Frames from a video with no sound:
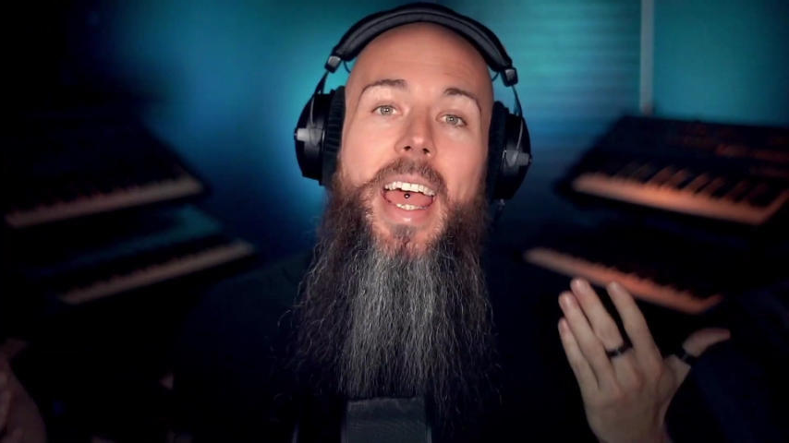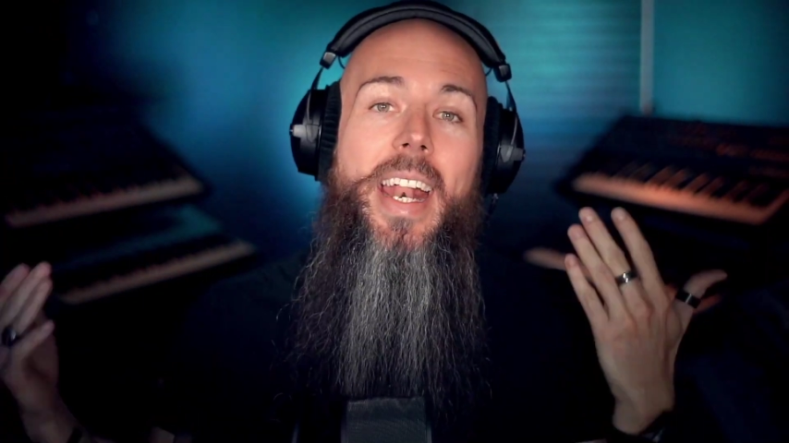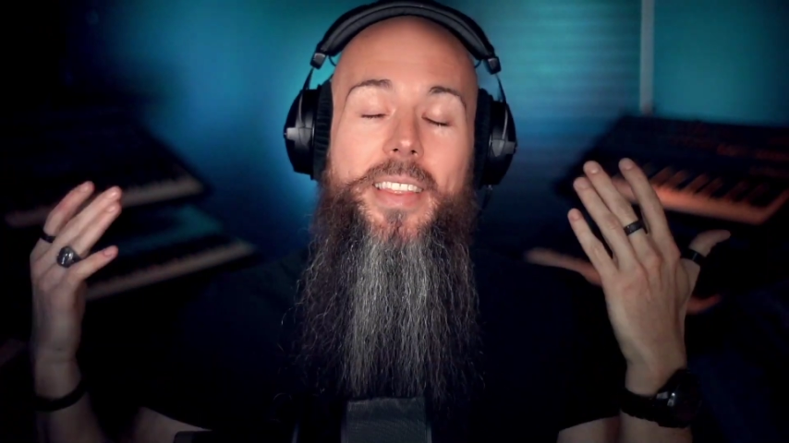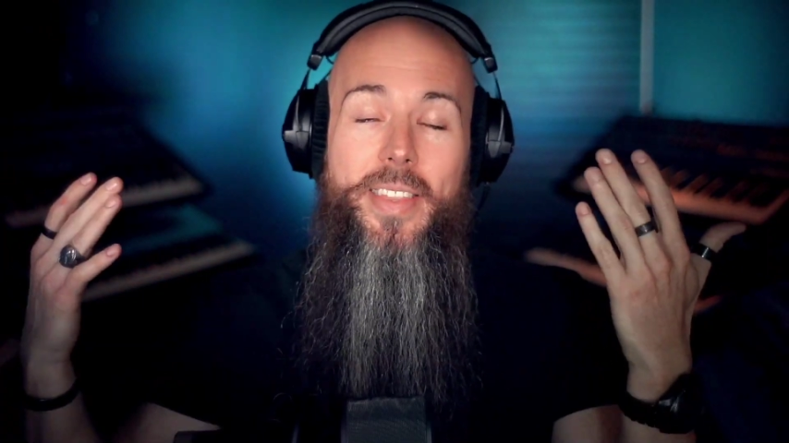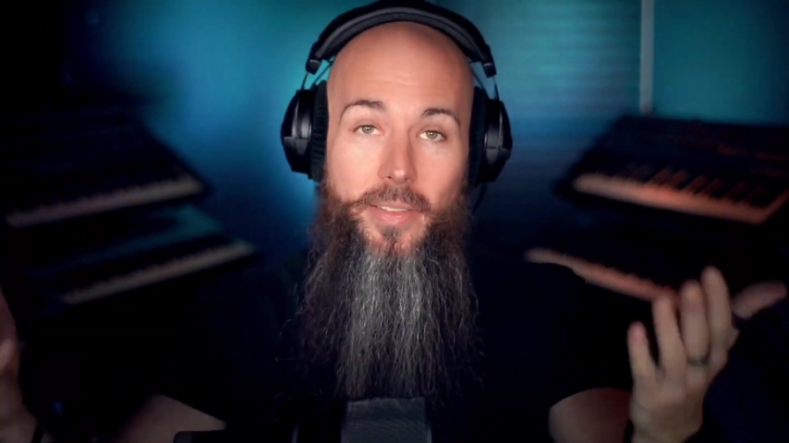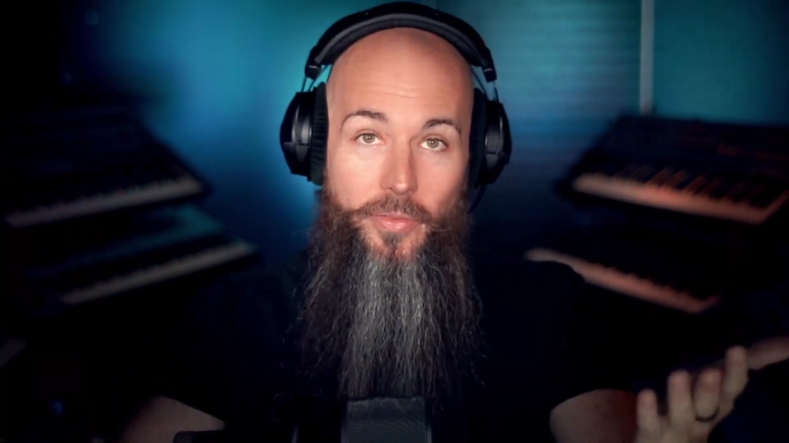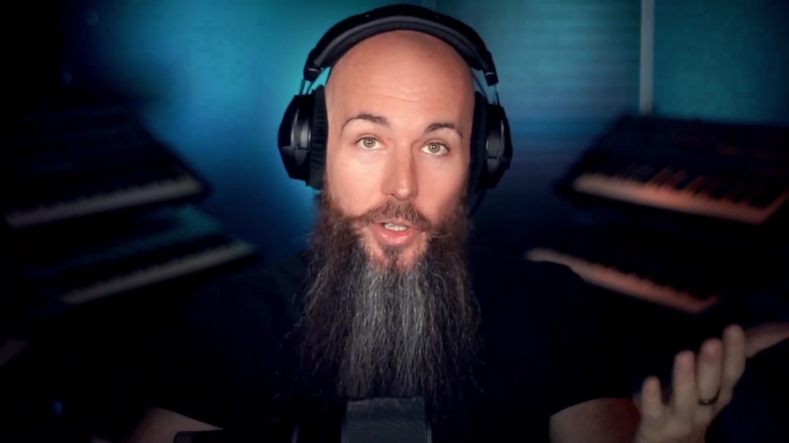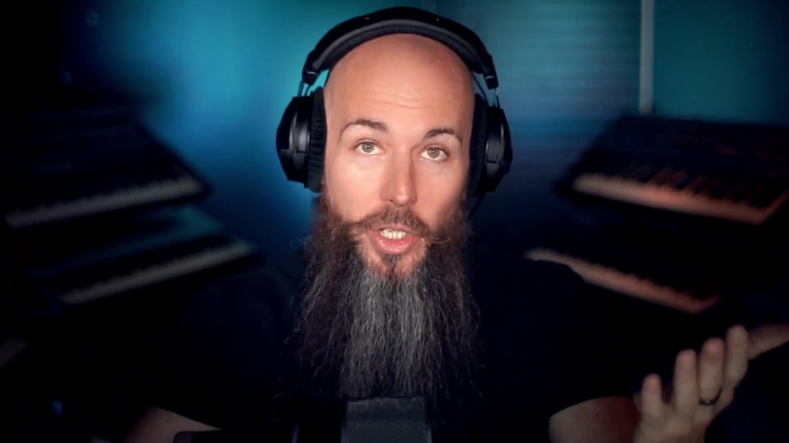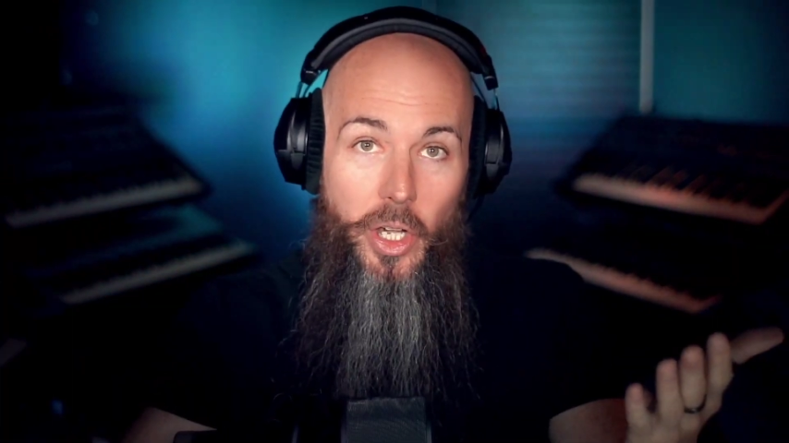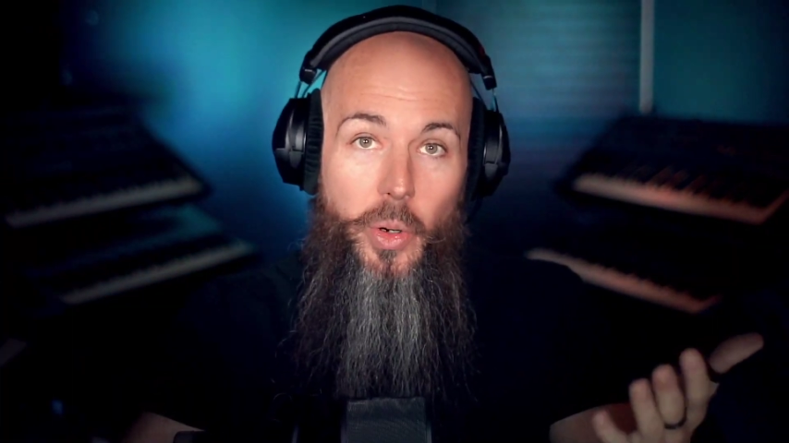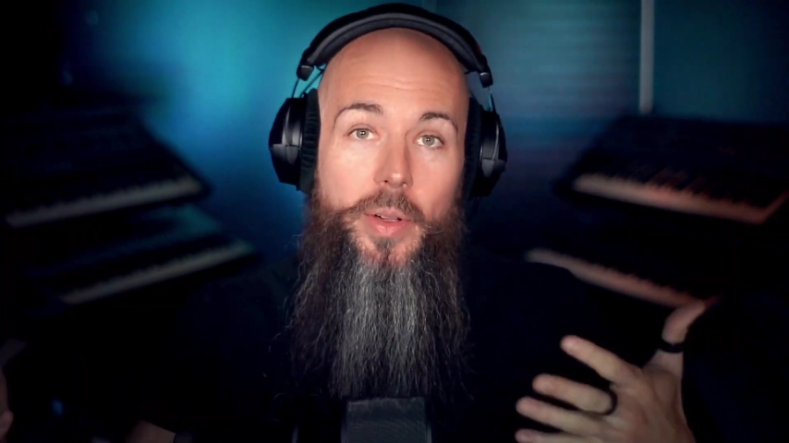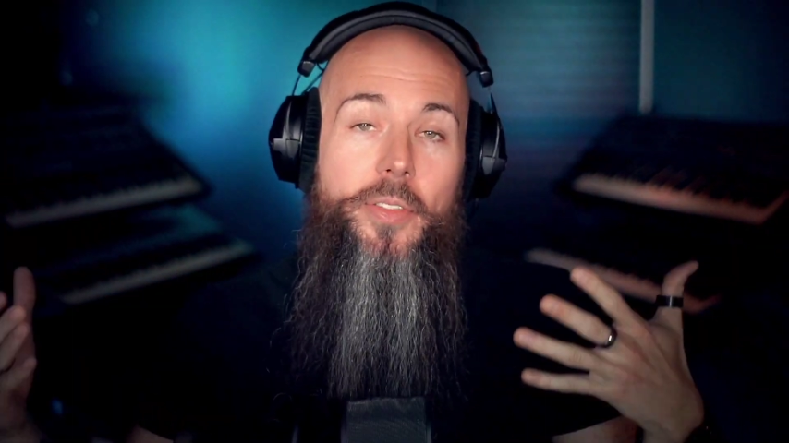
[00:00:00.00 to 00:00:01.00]
And I think for
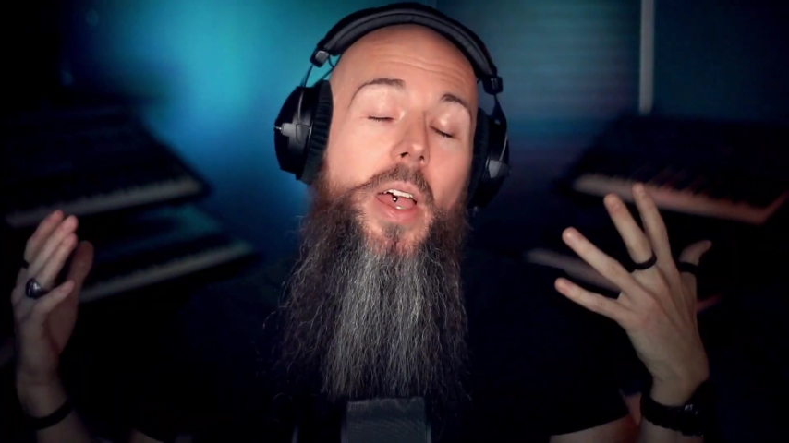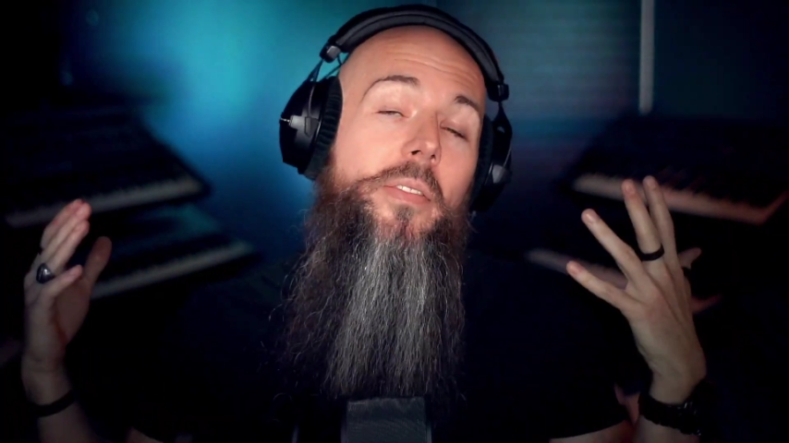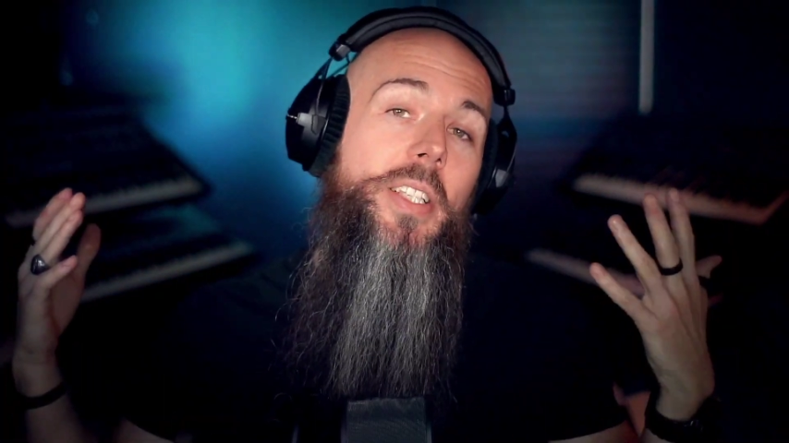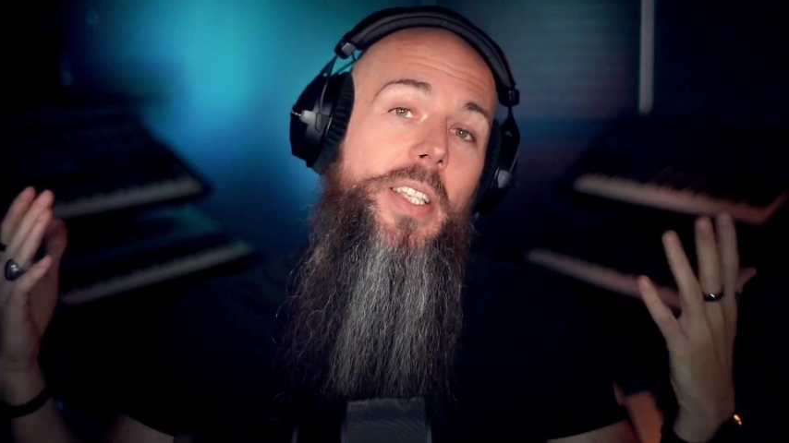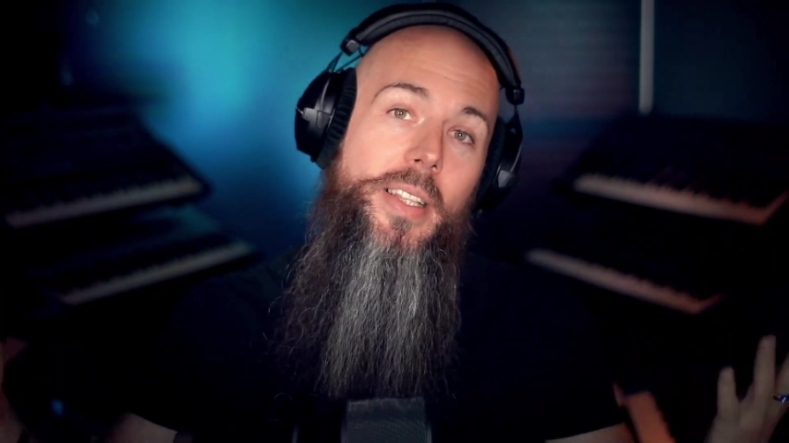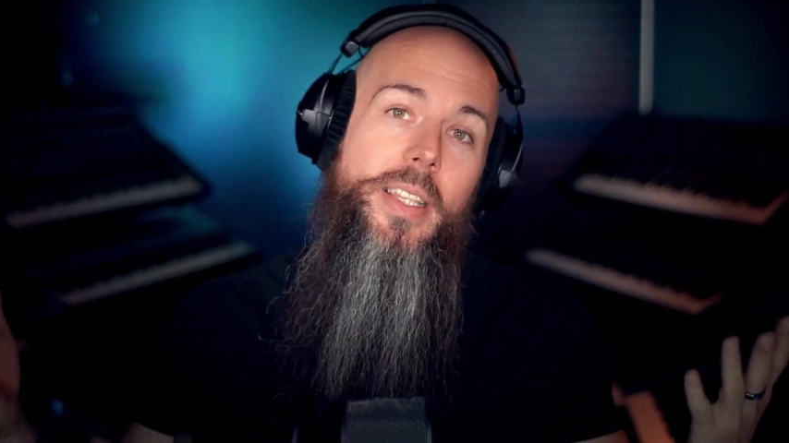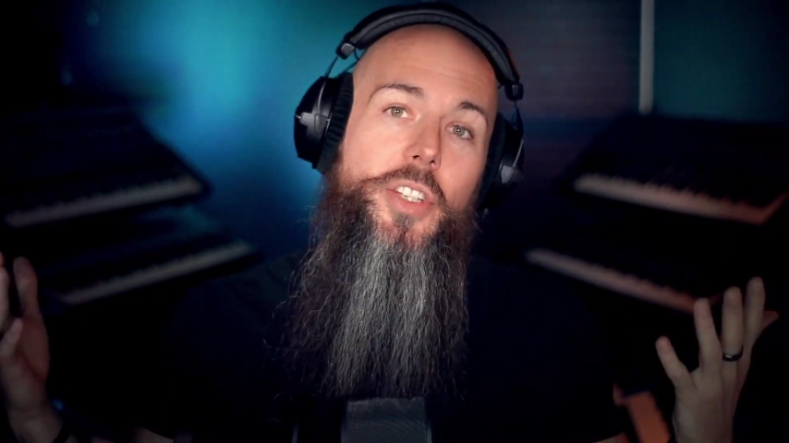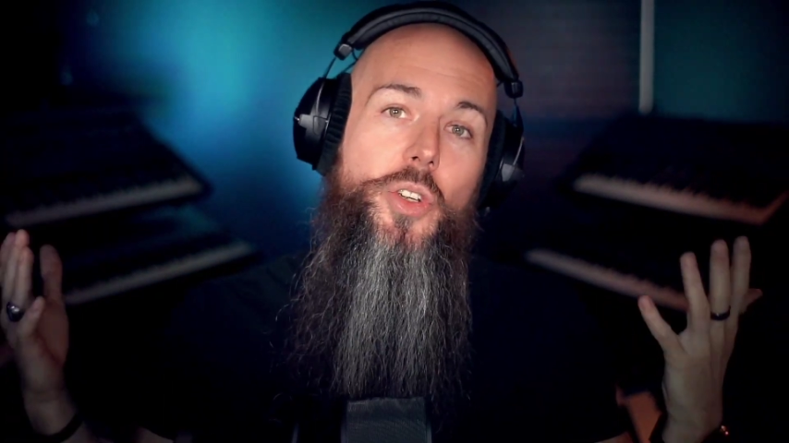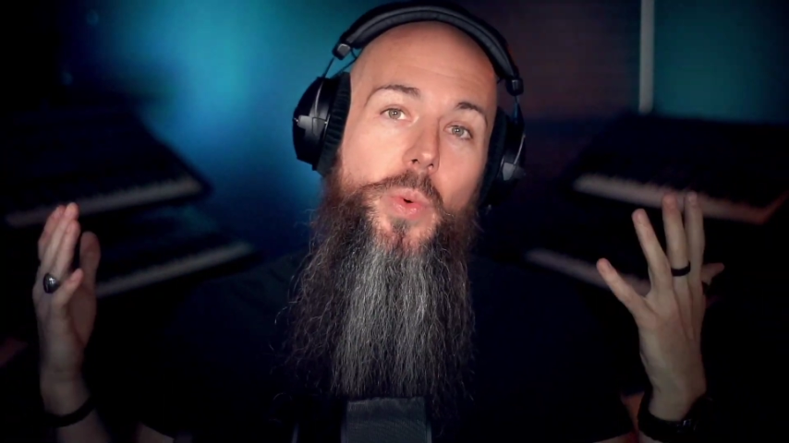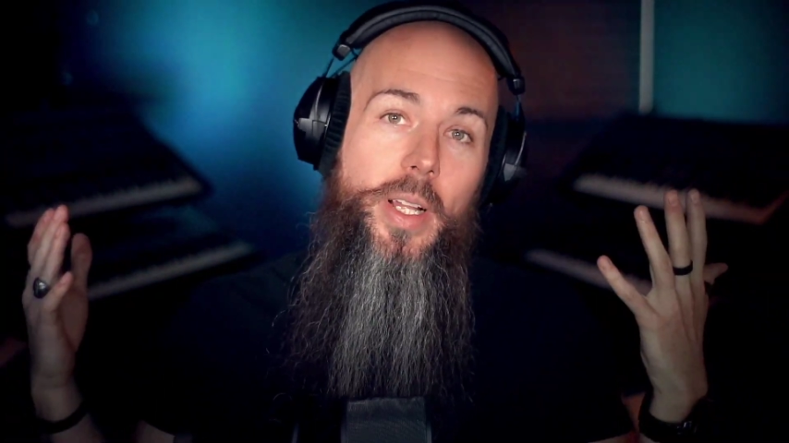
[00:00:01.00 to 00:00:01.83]
you, if you have a synth that